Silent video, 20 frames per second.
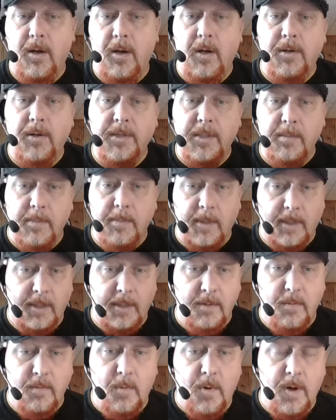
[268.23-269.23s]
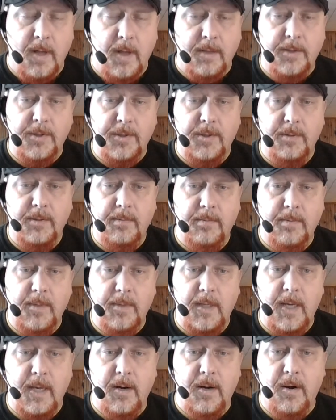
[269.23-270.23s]
ultimately wants
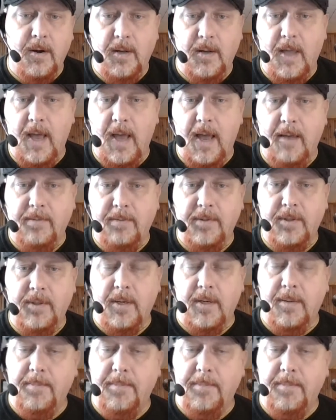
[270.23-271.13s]
in our lives.